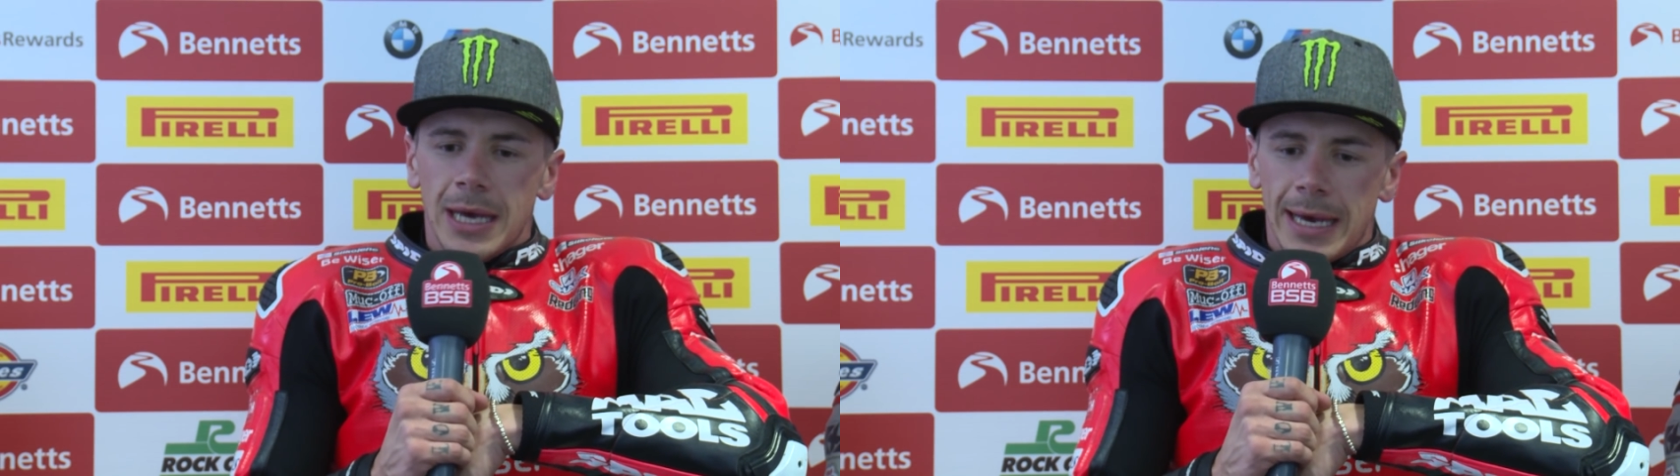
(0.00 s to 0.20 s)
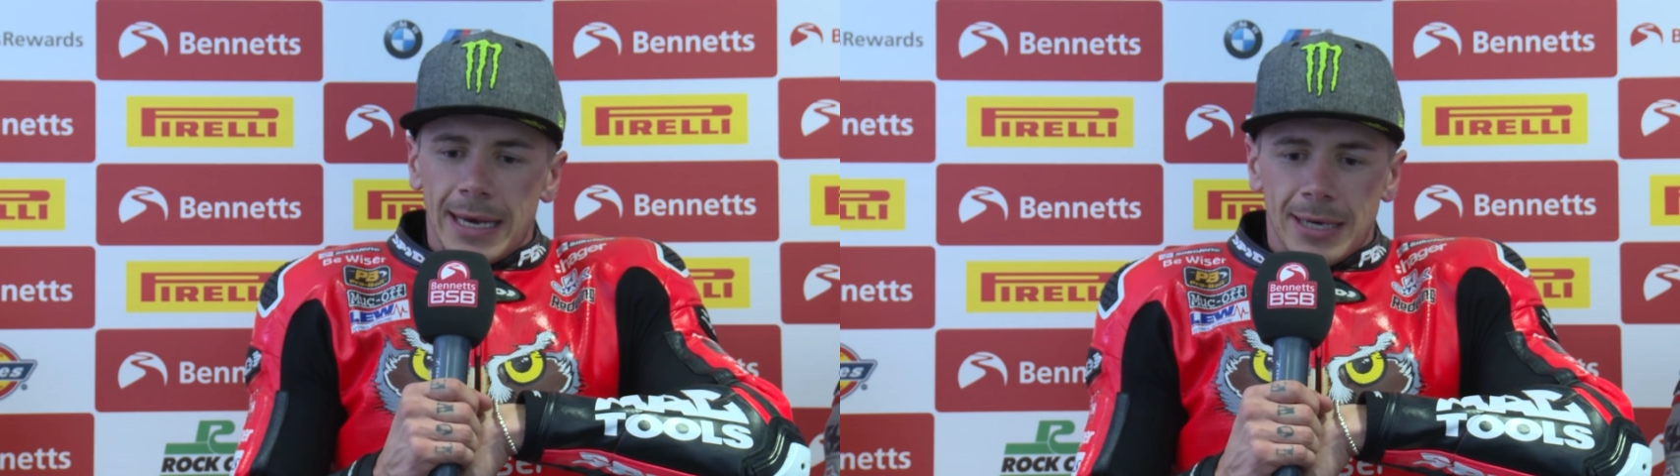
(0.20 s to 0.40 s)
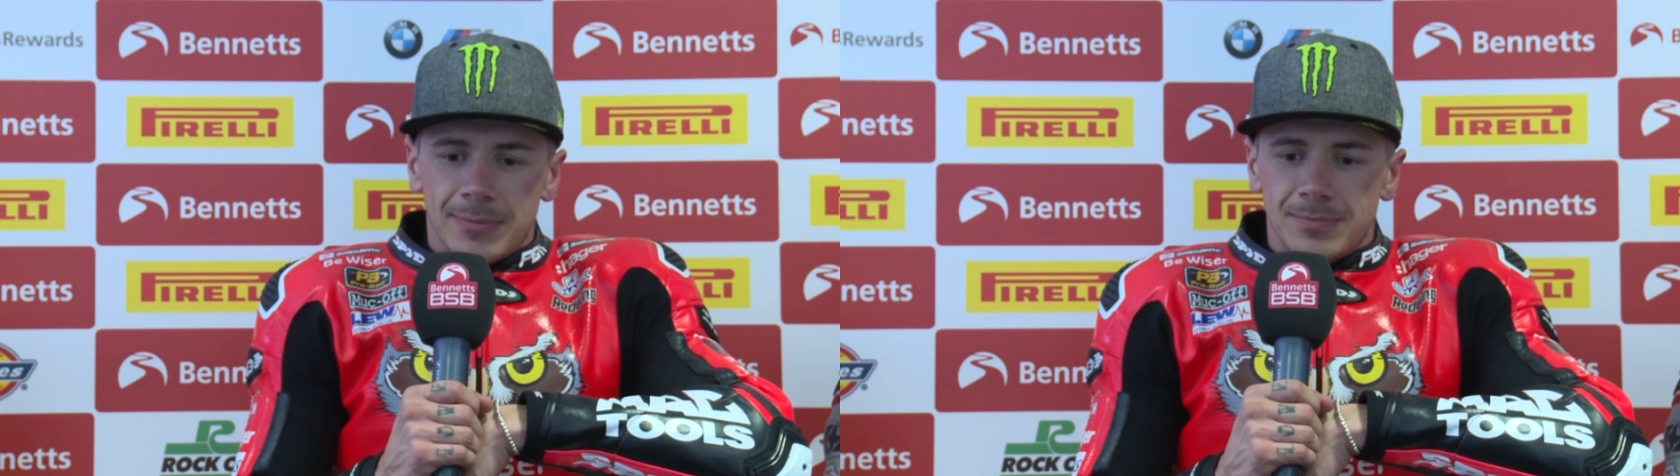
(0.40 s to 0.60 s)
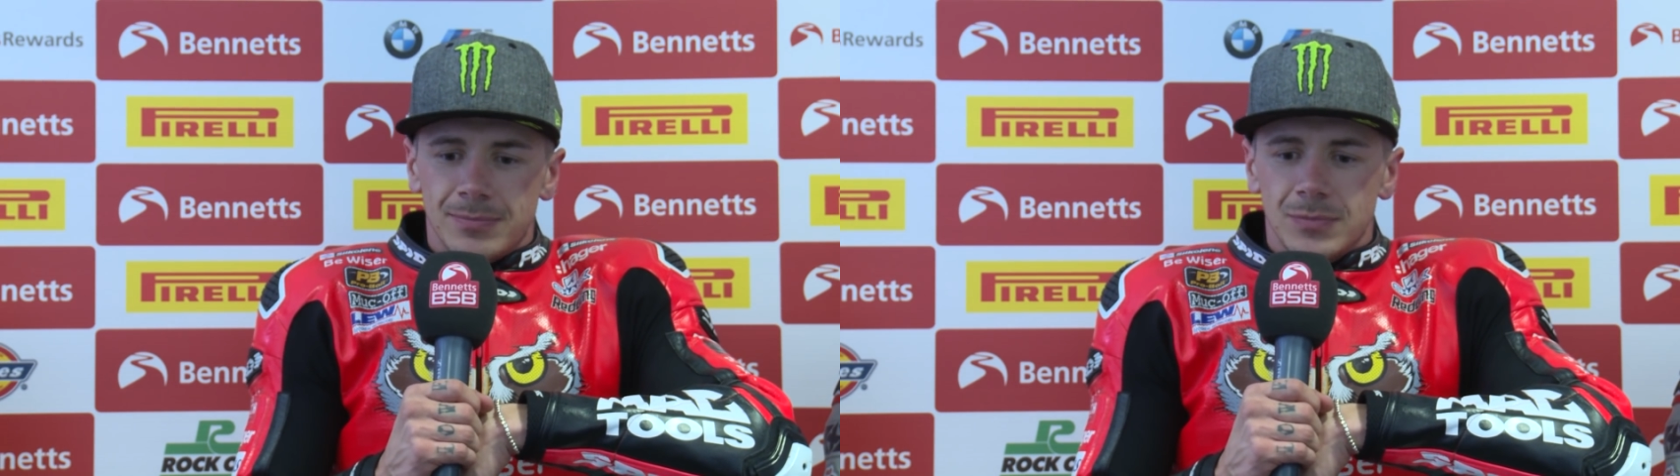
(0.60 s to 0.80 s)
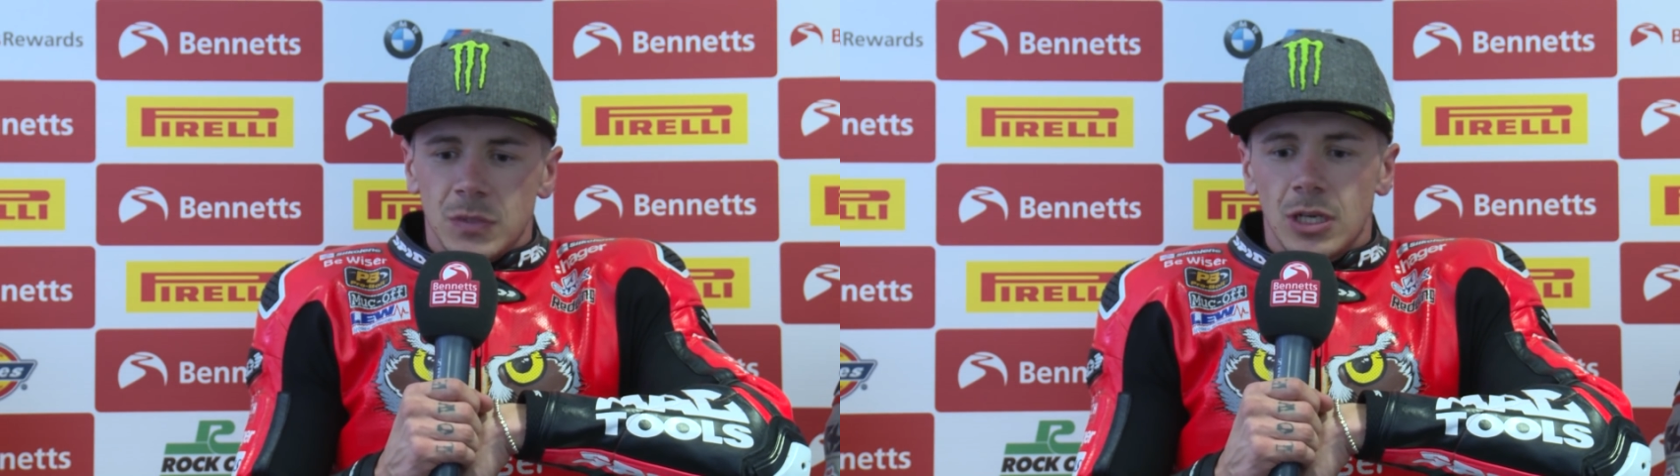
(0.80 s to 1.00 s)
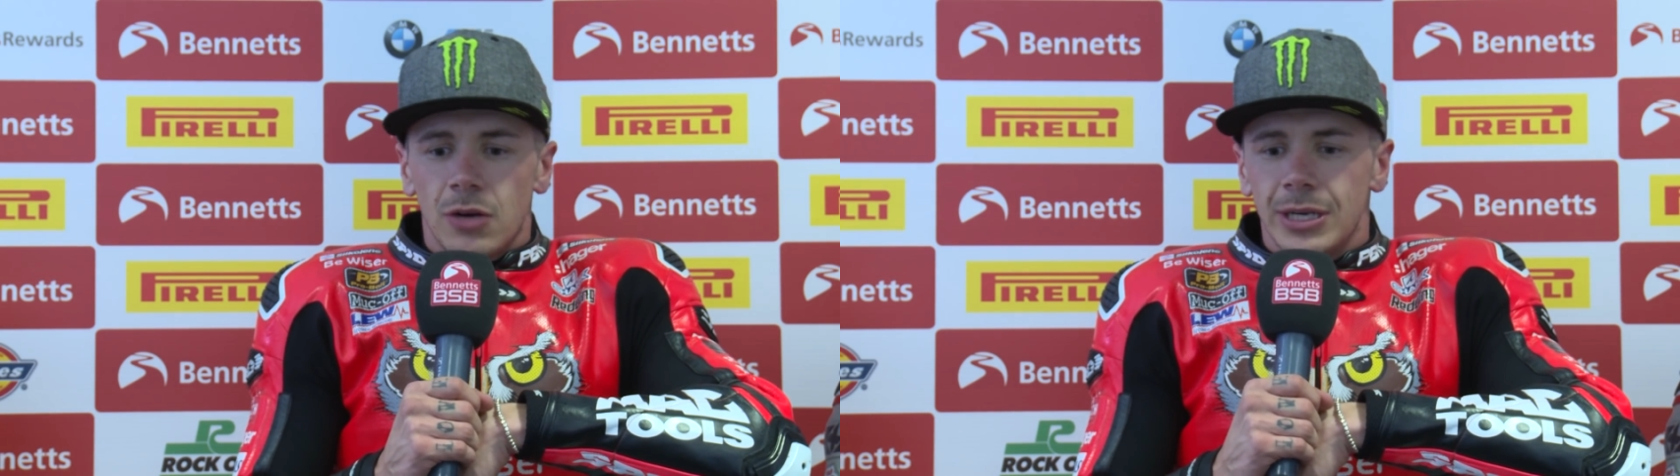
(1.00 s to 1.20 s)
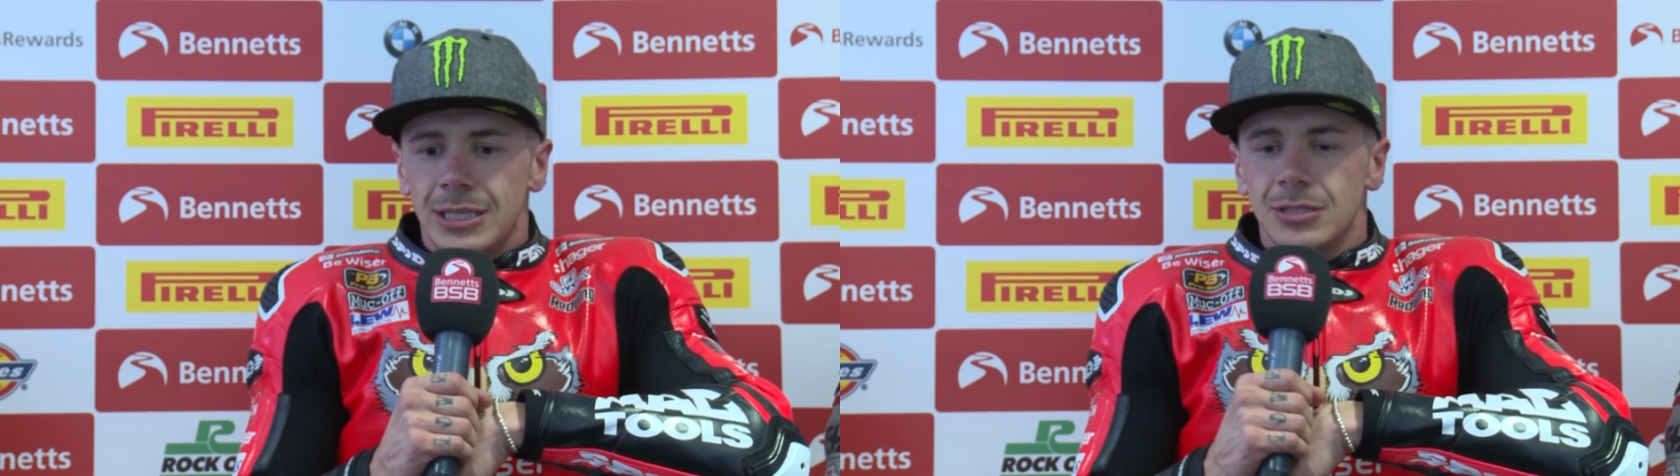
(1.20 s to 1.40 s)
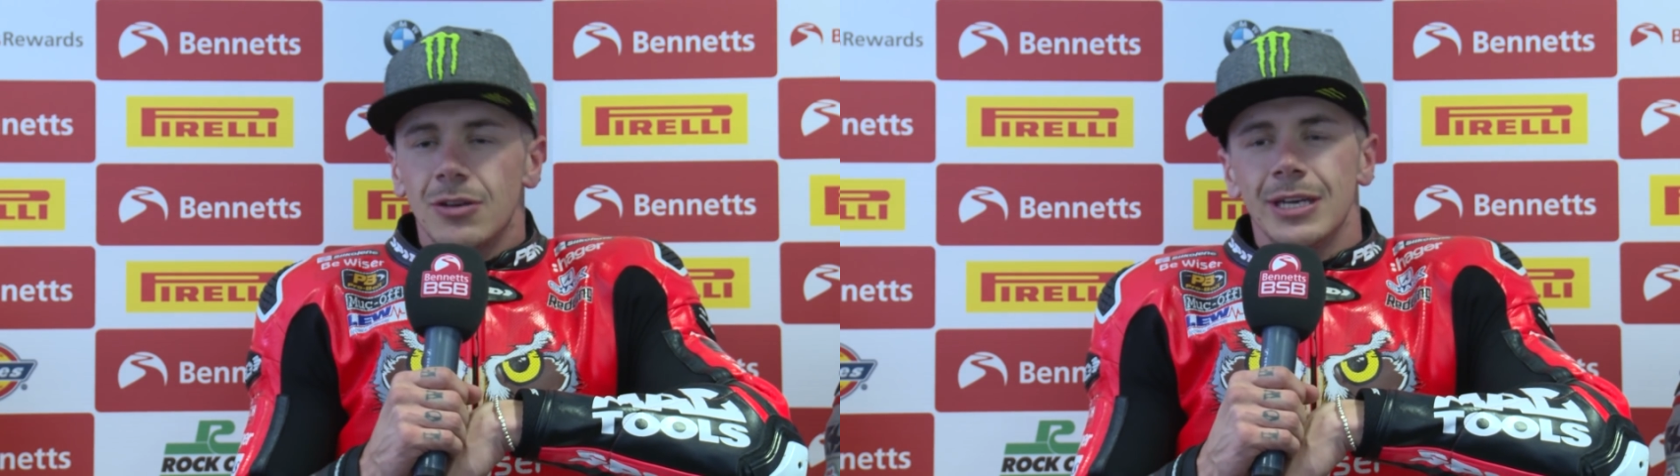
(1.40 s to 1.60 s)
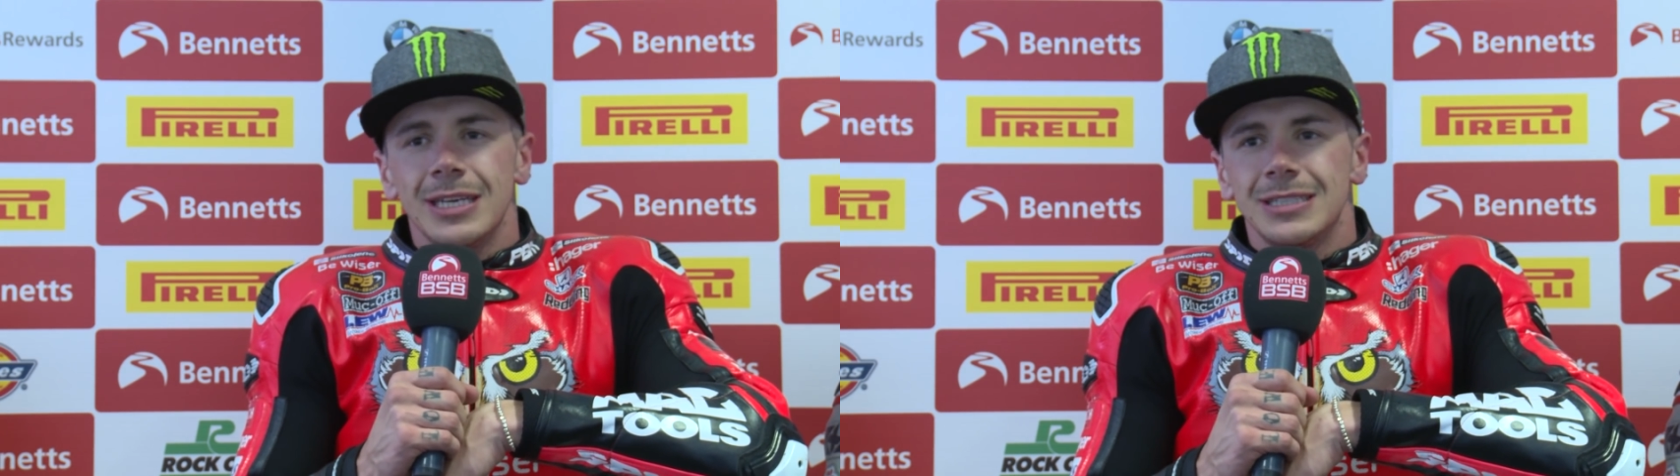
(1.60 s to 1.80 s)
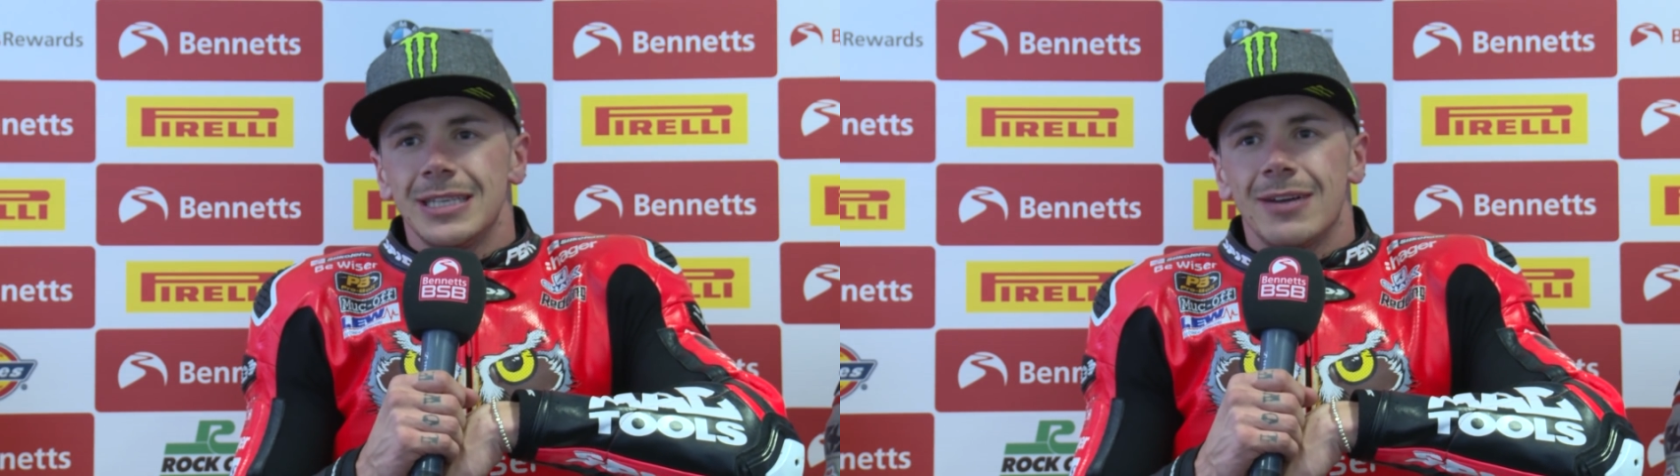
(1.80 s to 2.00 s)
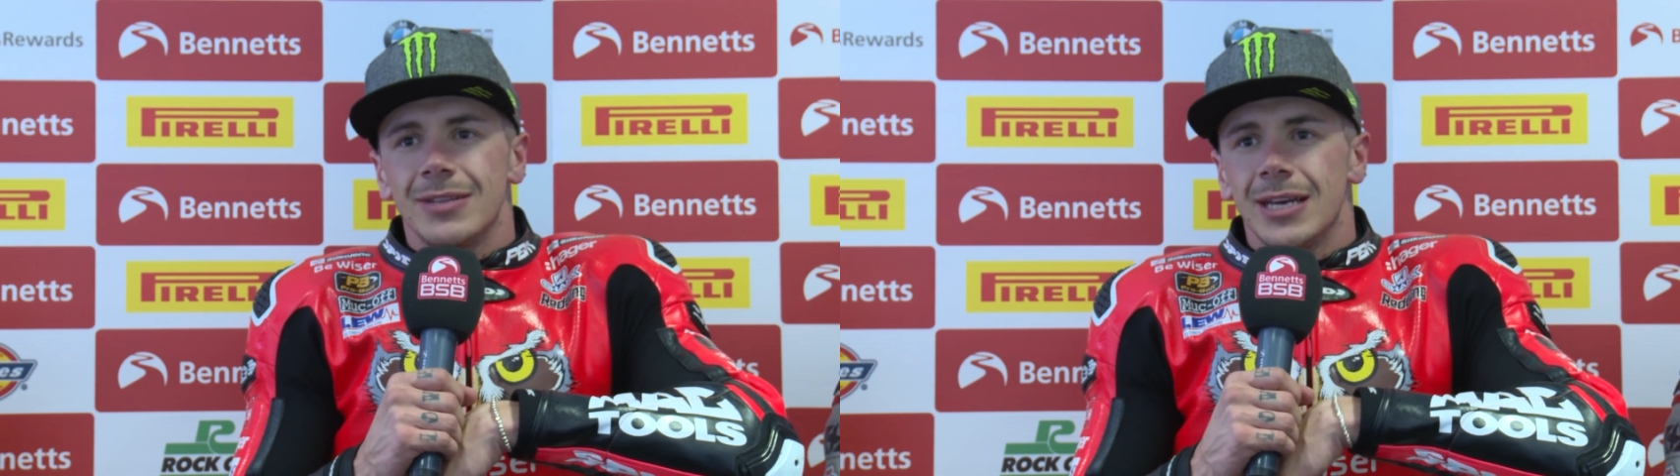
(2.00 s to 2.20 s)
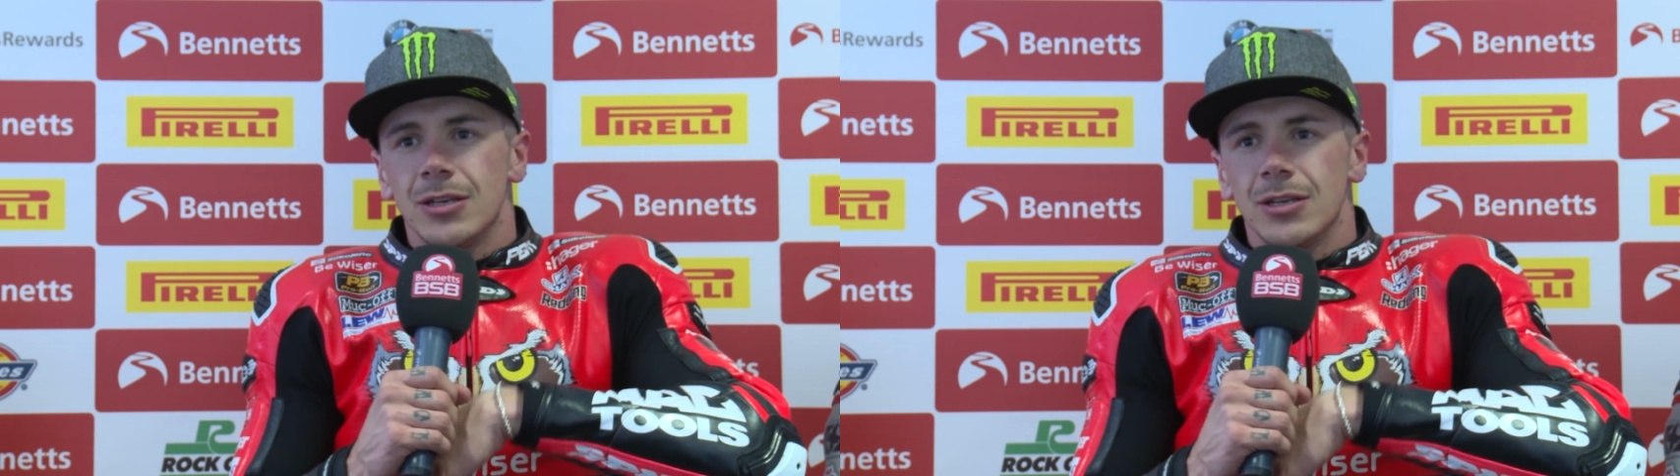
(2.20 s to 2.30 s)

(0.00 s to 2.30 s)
You know, and it's not easy out there.